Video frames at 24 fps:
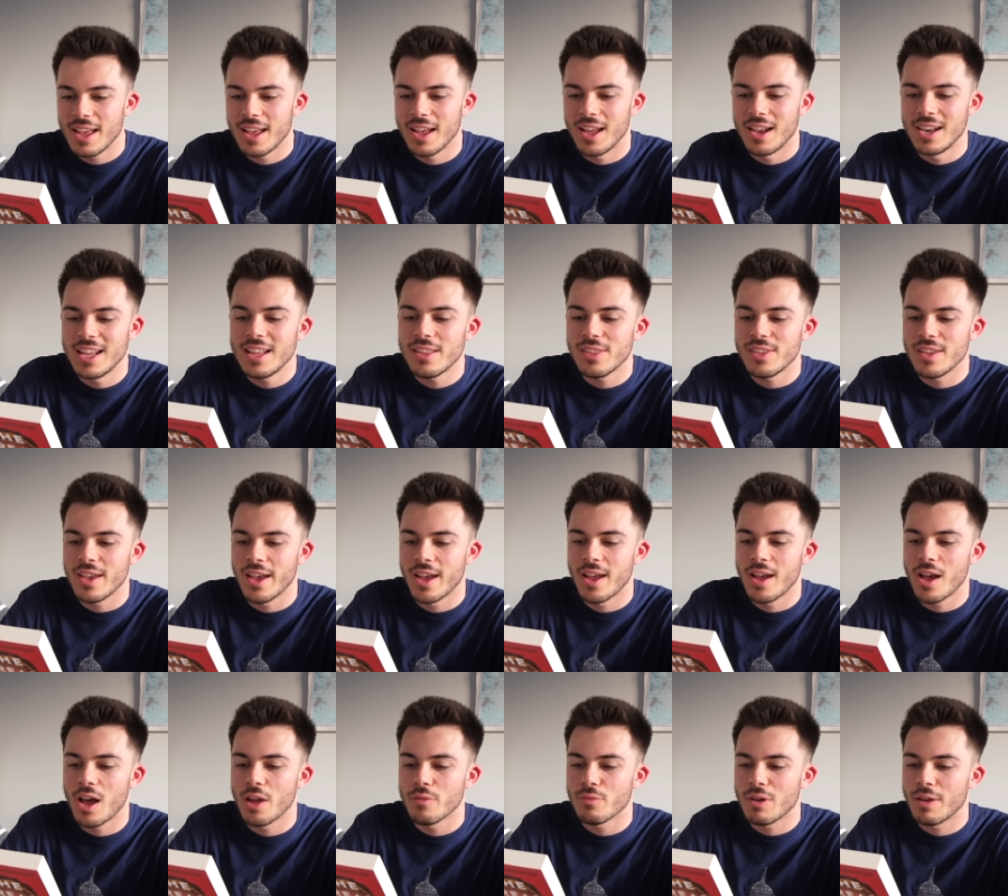
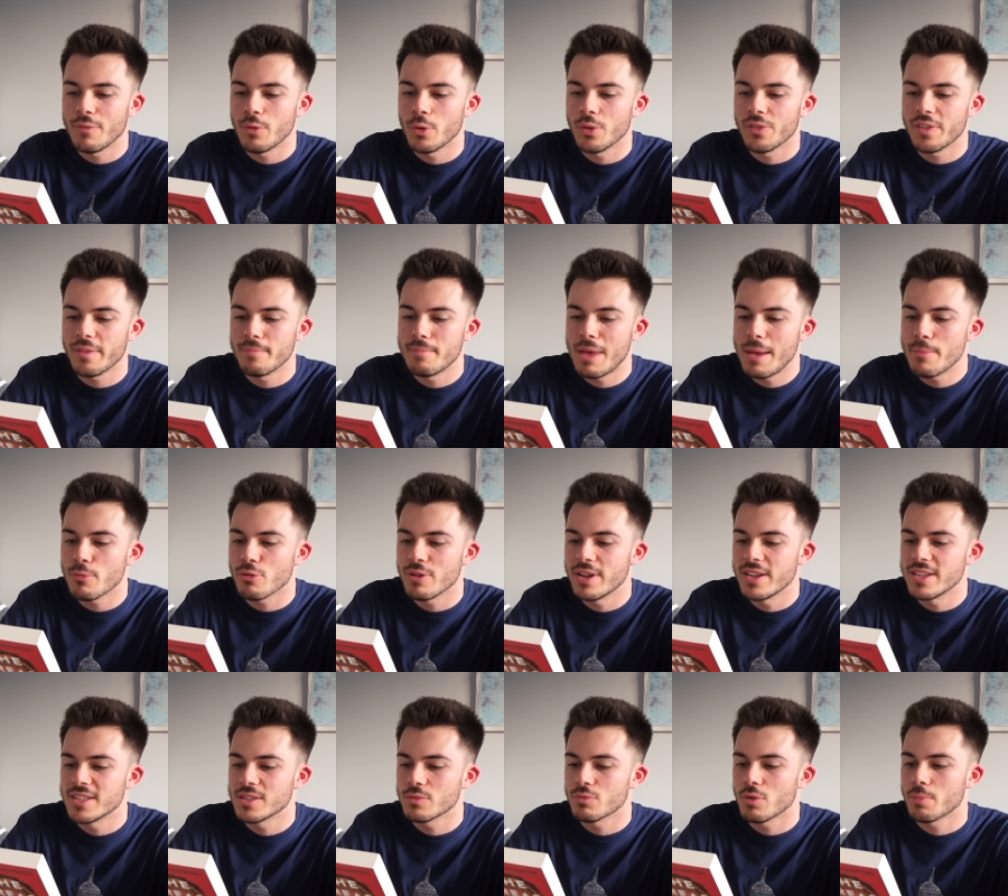Alethea unravels
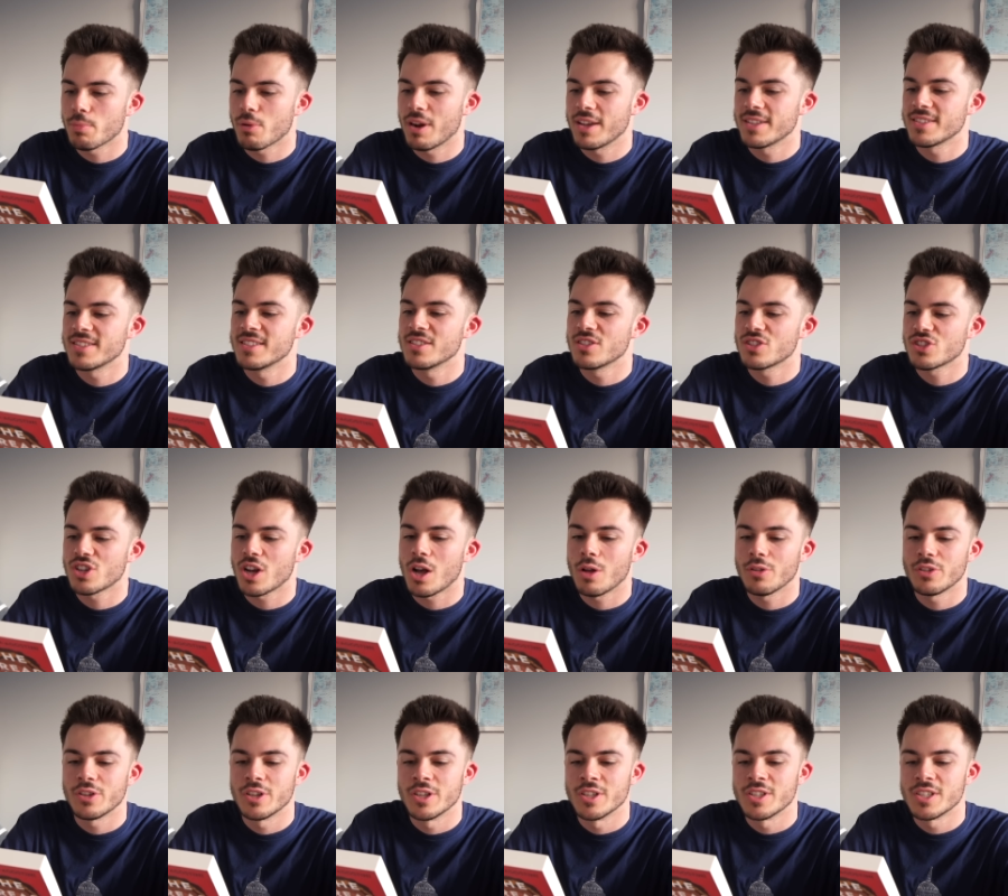memories repressed since
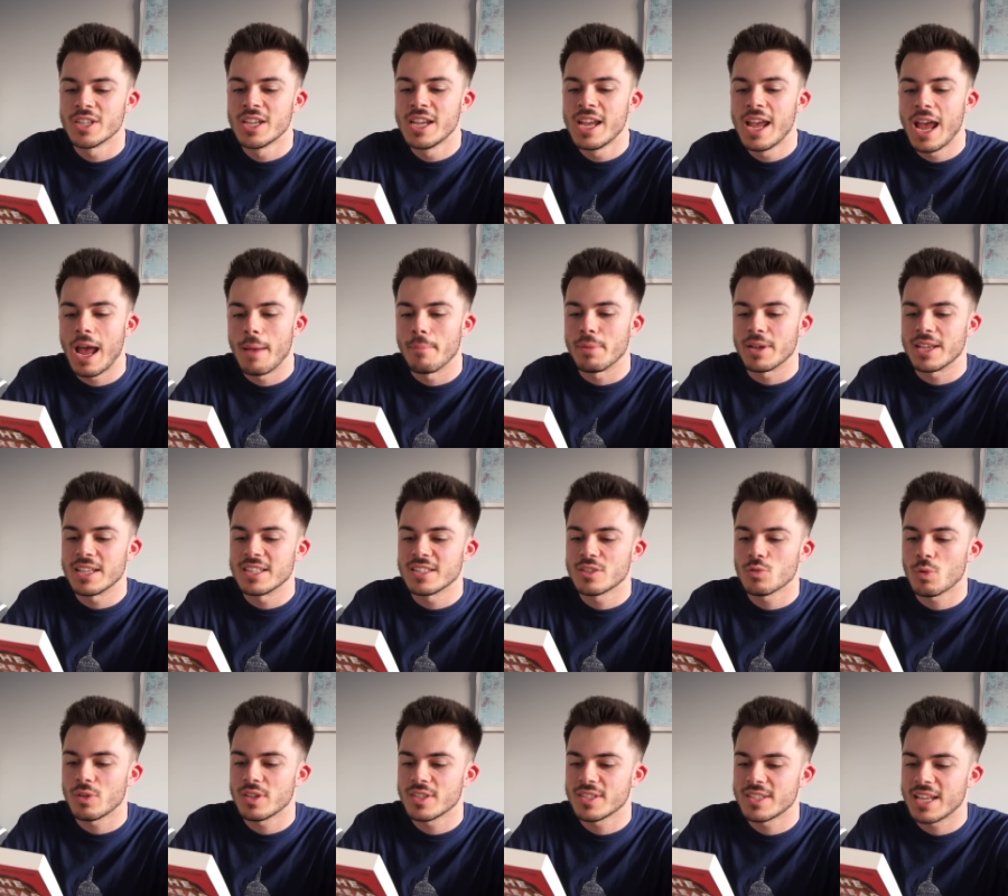childhood and begins
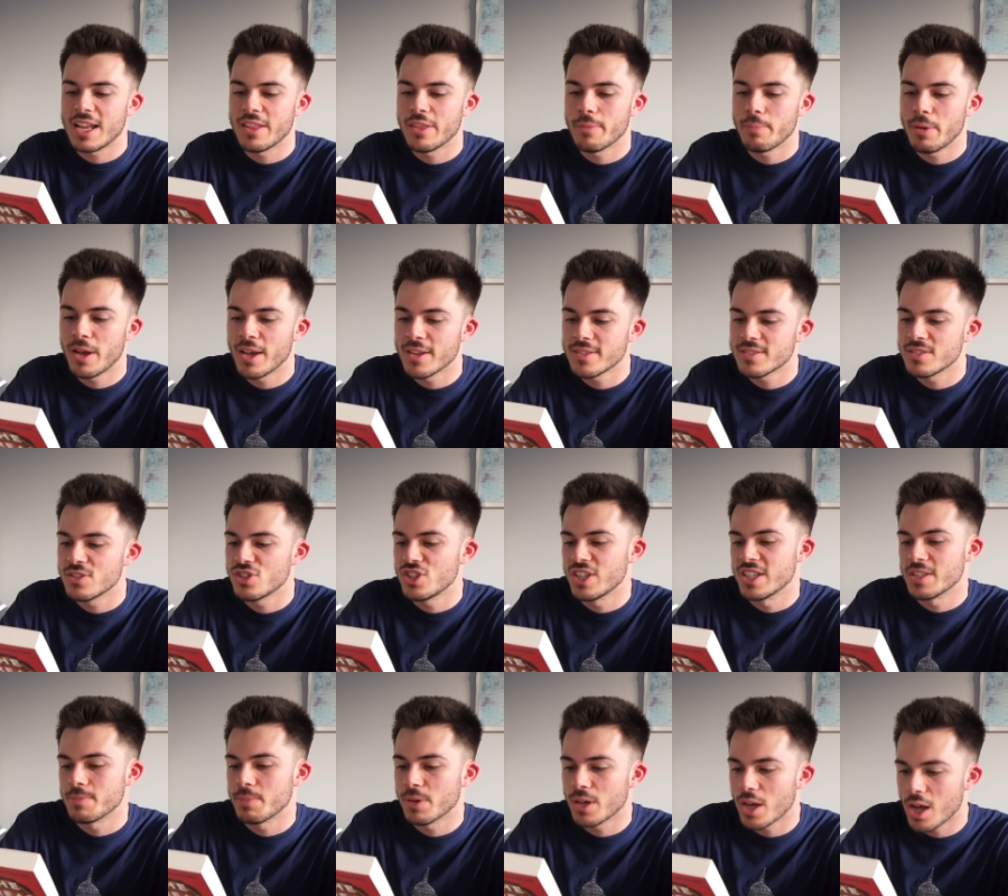to understand the person she
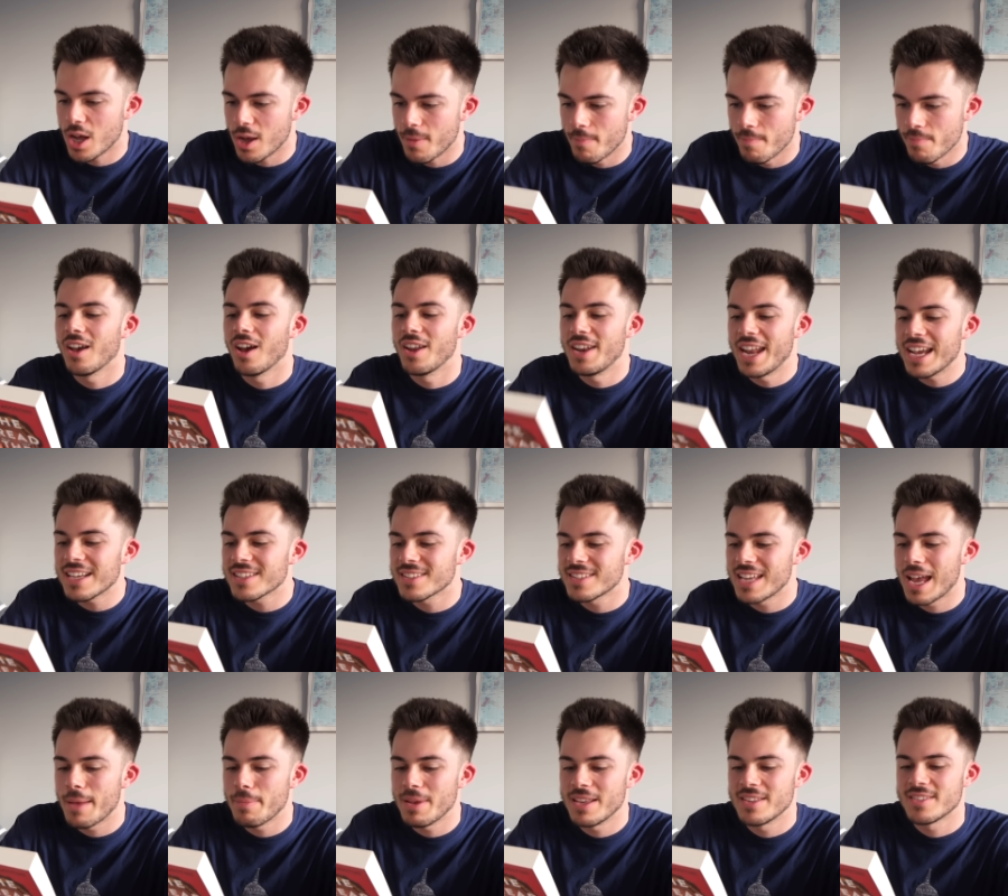has become. Her next
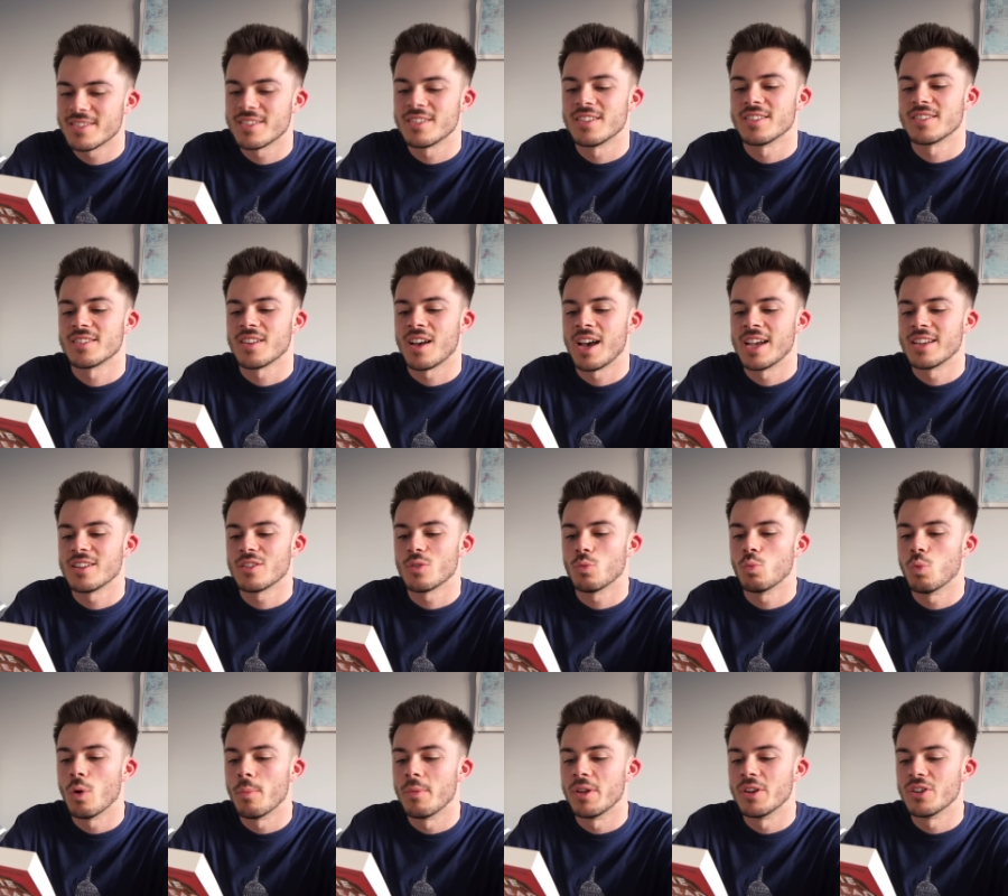step is to decide the
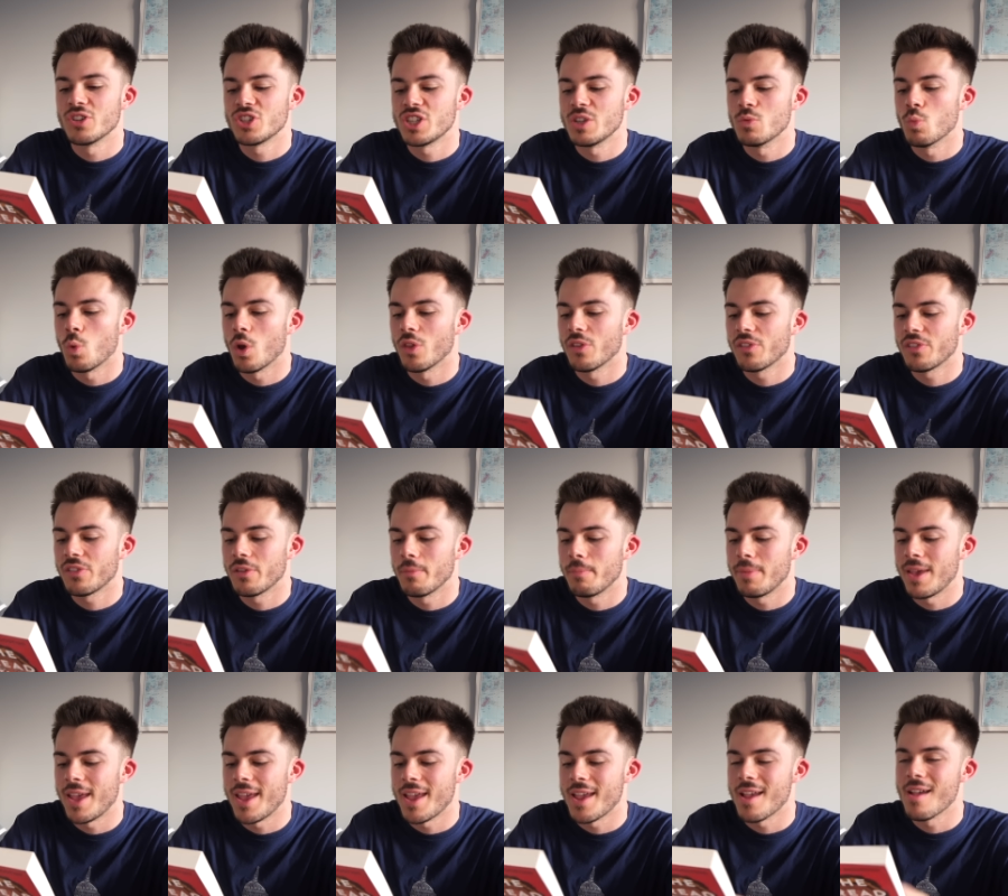woman she wants to
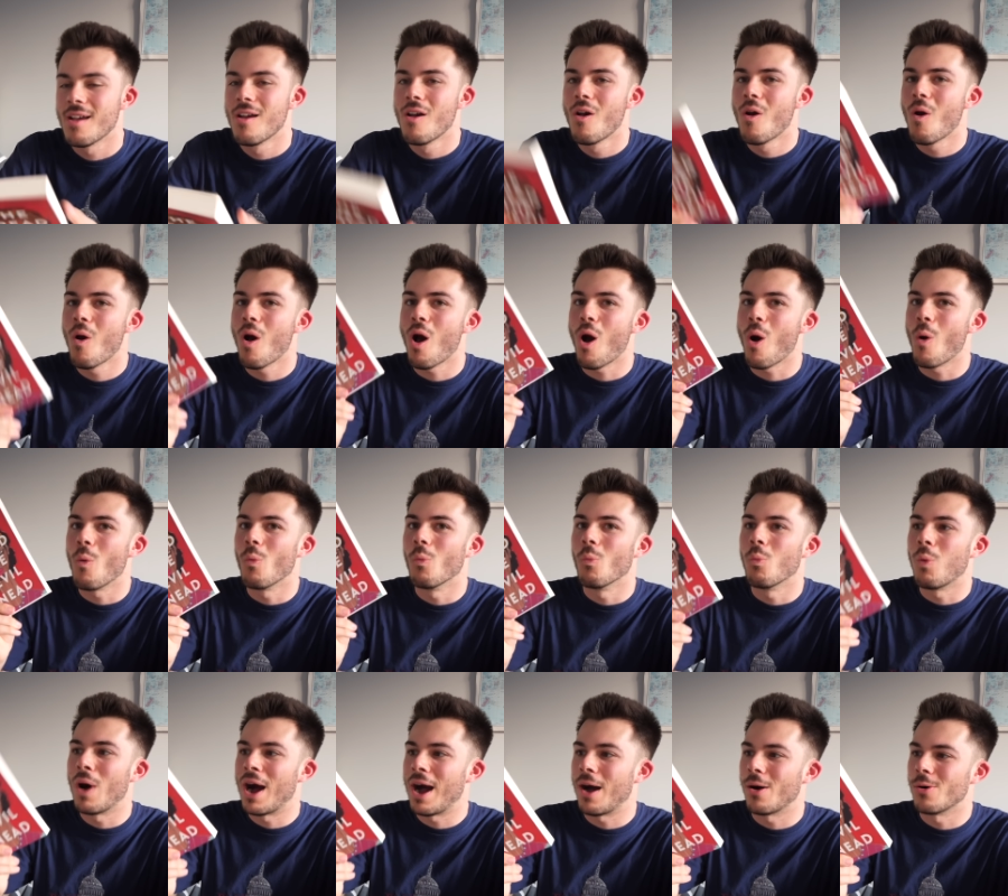be.
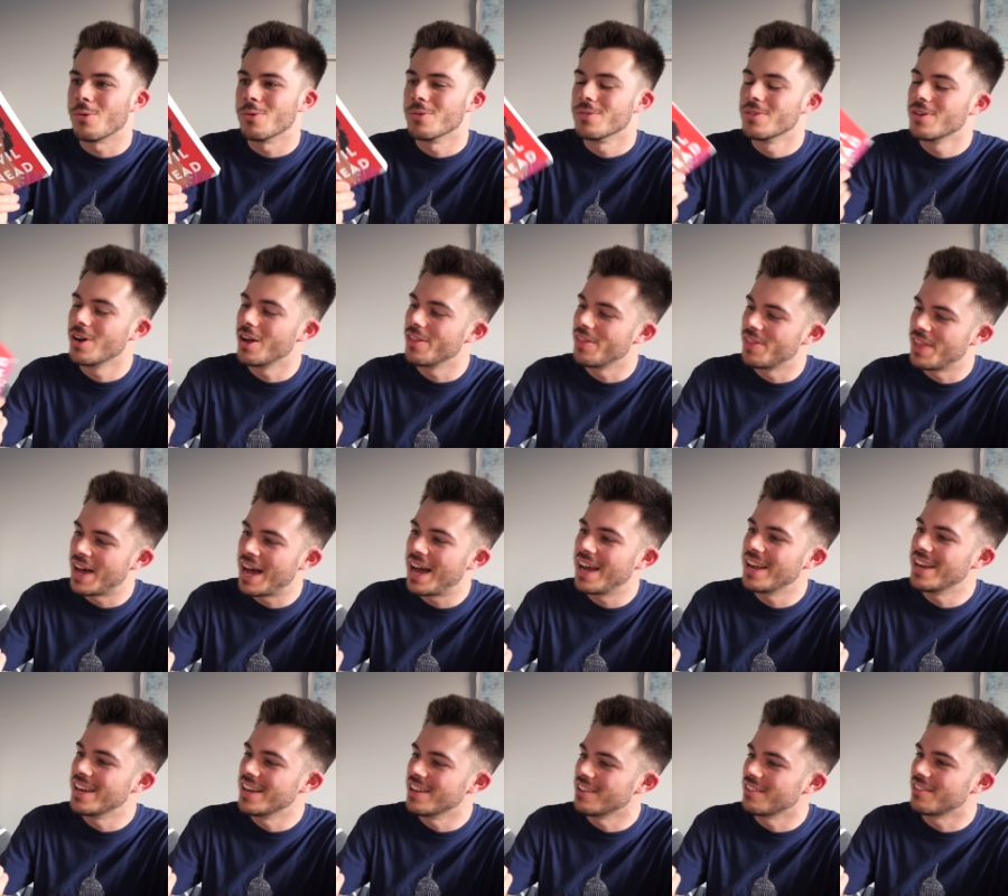Wow. That
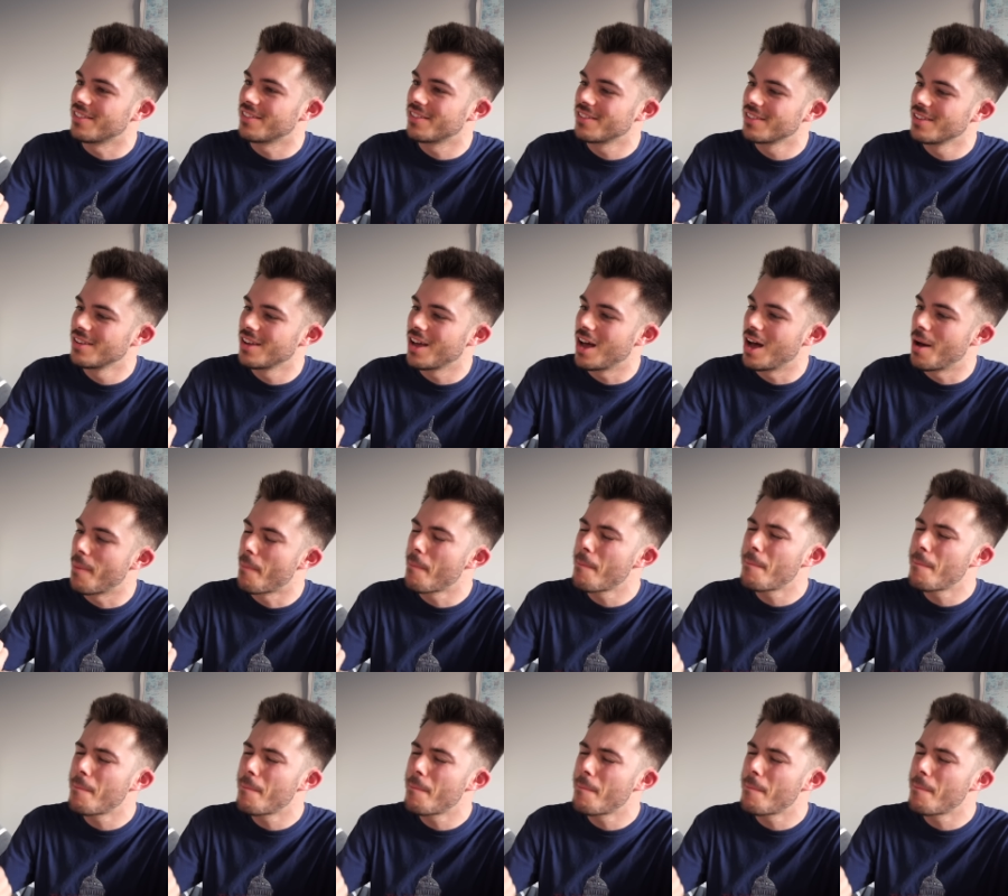is a